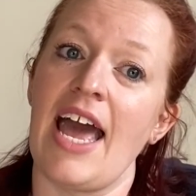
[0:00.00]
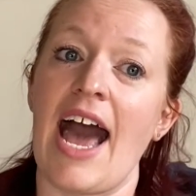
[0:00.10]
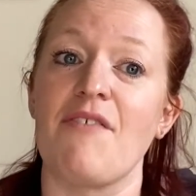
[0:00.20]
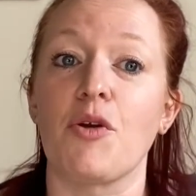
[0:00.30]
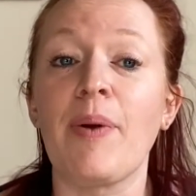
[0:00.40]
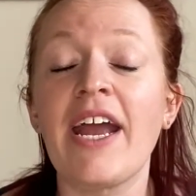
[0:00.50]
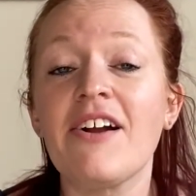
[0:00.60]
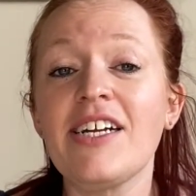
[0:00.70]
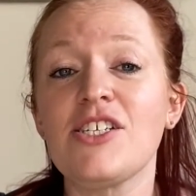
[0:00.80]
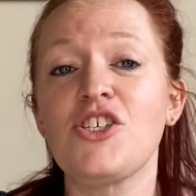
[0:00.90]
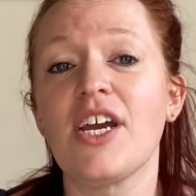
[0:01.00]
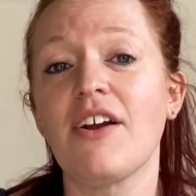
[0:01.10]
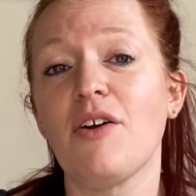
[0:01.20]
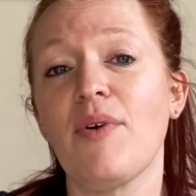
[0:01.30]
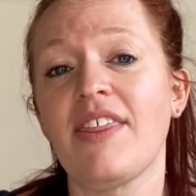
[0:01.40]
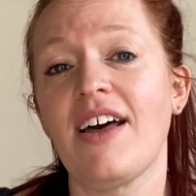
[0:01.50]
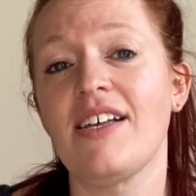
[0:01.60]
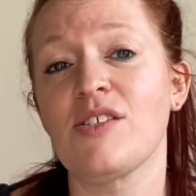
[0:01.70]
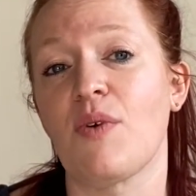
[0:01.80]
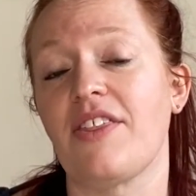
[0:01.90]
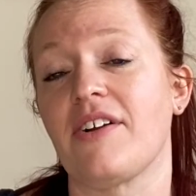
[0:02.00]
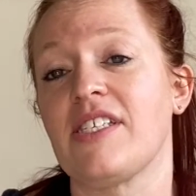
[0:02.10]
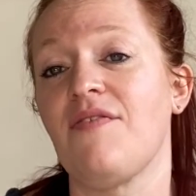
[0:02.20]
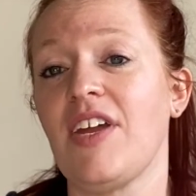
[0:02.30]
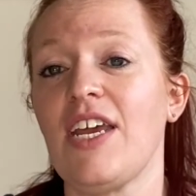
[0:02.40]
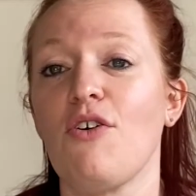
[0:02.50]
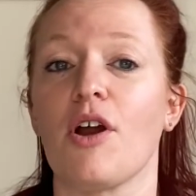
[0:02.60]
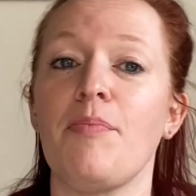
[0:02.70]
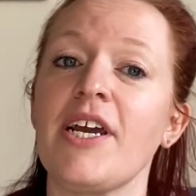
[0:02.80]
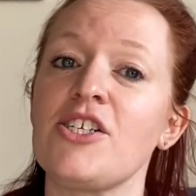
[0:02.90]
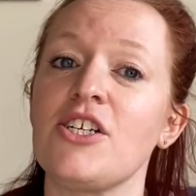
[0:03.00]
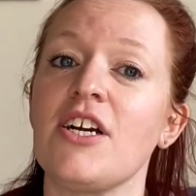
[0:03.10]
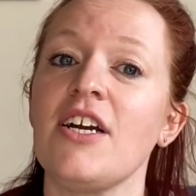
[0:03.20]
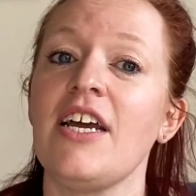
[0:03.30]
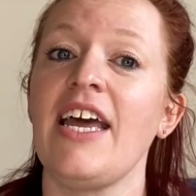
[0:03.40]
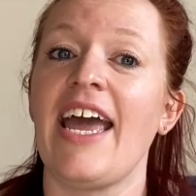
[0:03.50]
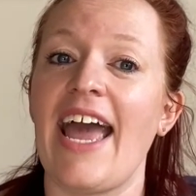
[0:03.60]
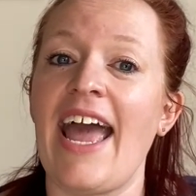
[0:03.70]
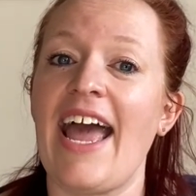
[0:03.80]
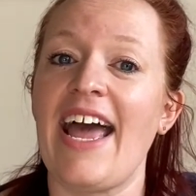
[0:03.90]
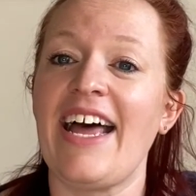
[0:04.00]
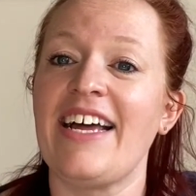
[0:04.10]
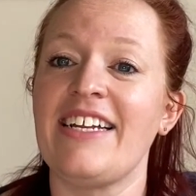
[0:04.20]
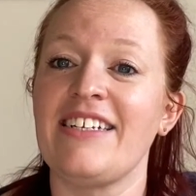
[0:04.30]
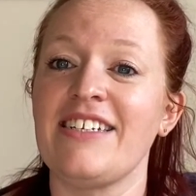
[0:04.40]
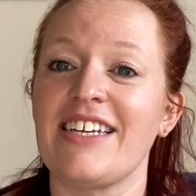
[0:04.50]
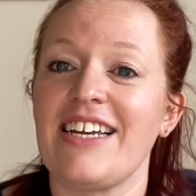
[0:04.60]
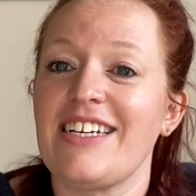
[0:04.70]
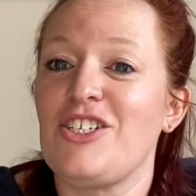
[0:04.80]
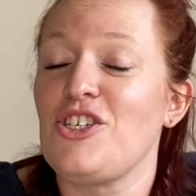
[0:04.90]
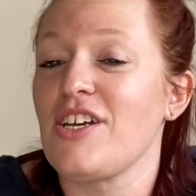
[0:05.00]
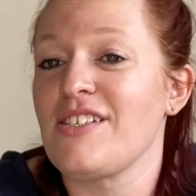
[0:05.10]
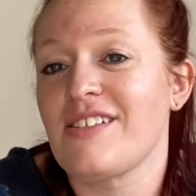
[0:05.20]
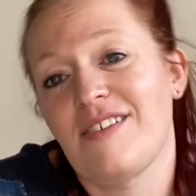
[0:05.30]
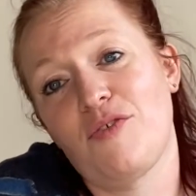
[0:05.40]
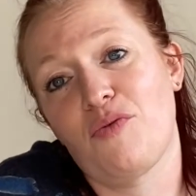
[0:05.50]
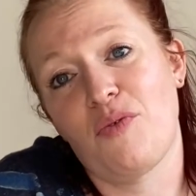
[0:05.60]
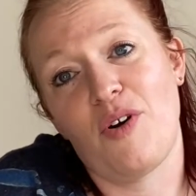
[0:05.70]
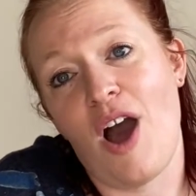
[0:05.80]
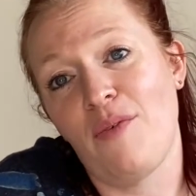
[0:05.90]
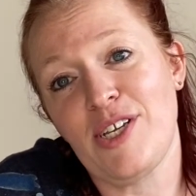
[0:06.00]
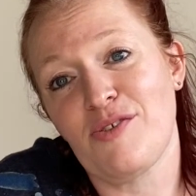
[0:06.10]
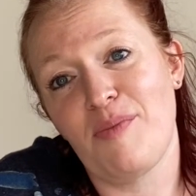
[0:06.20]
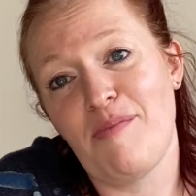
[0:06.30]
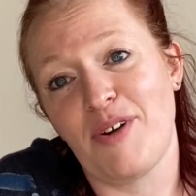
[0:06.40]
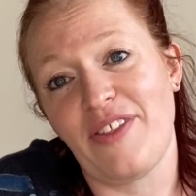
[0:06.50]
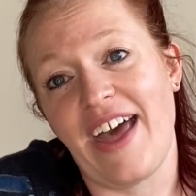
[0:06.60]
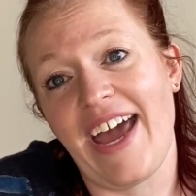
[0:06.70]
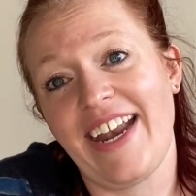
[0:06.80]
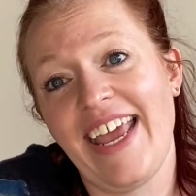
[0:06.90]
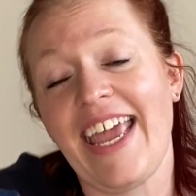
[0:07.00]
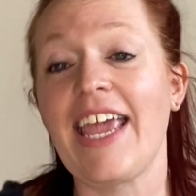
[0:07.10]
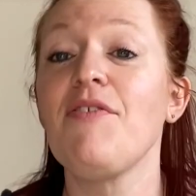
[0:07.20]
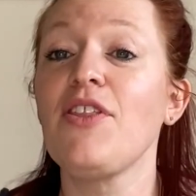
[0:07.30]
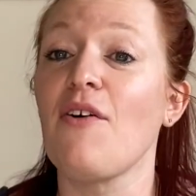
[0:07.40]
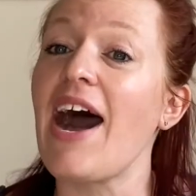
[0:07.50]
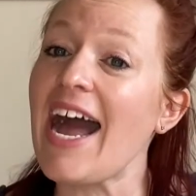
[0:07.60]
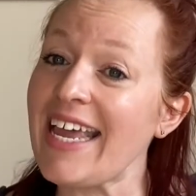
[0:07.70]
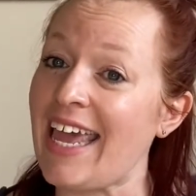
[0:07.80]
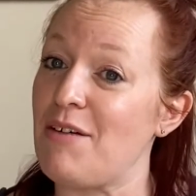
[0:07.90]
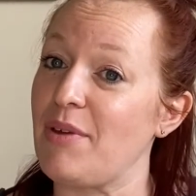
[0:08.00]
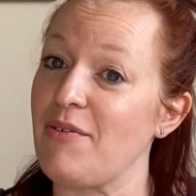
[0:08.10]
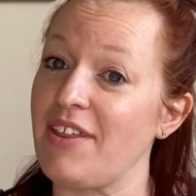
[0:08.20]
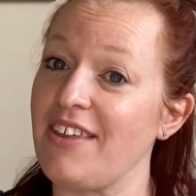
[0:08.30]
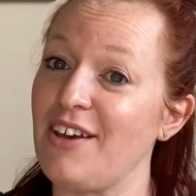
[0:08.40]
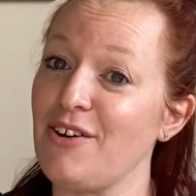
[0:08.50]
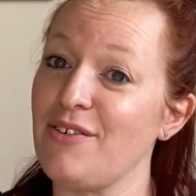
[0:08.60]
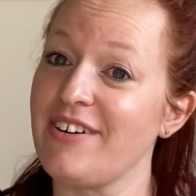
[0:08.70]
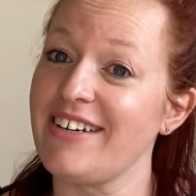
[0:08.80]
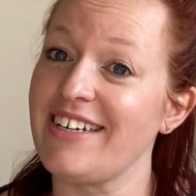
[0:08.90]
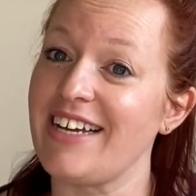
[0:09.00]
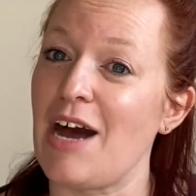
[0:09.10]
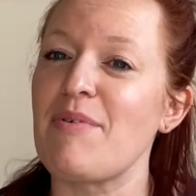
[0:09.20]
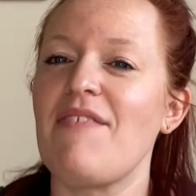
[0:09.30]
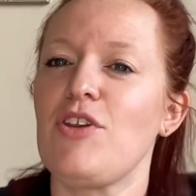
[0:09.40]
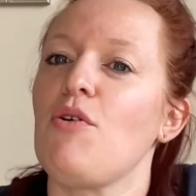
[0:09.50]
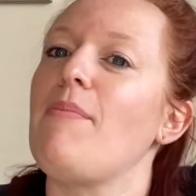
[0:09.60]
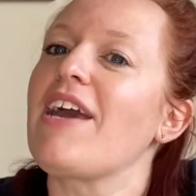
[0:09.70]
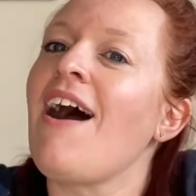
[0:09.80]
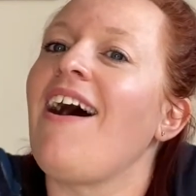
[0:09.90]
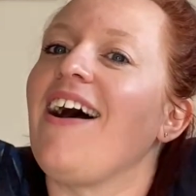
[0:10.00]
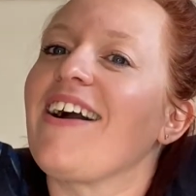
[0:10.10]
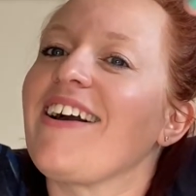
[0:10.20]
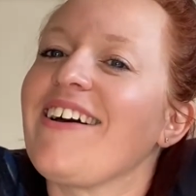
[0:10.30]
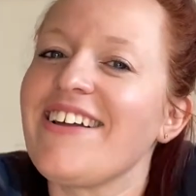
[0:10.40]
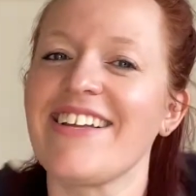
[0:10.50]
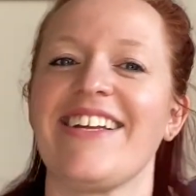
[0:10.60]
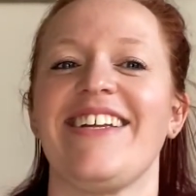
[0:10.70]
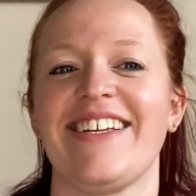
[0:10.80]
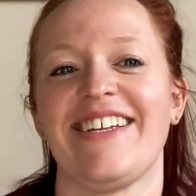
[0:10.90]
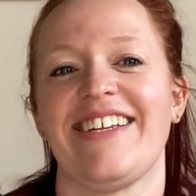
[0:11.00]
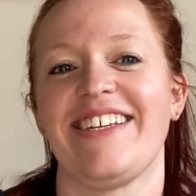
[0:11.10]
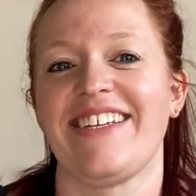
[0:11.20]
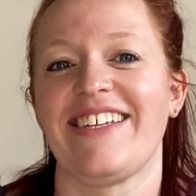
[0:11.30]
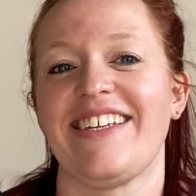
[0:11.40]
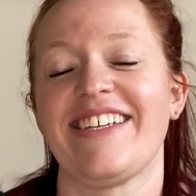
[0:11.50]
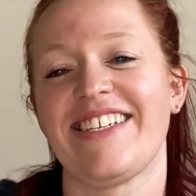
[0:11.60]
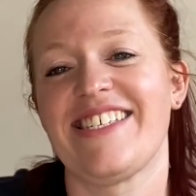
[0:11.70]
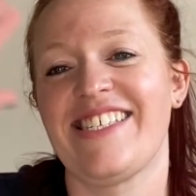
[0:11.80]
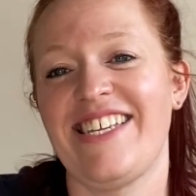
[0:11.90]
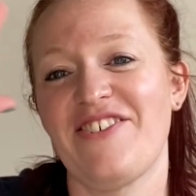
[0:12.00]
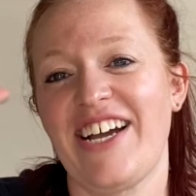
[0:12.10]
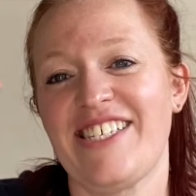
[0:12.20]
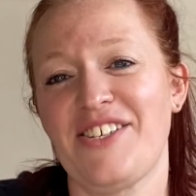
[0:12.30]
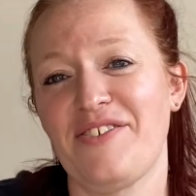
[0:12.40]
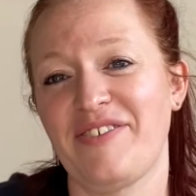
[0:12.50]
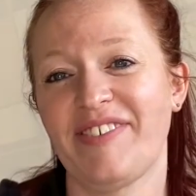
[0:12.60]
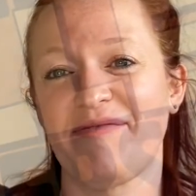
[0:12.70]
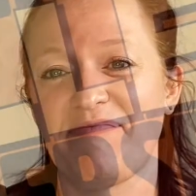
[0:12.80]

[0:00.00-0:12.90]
Have your parents share it with us, whether it's a video or a picture, and just always remember that even though I can't be with you, I'm giving you a big hug. See you guys soon.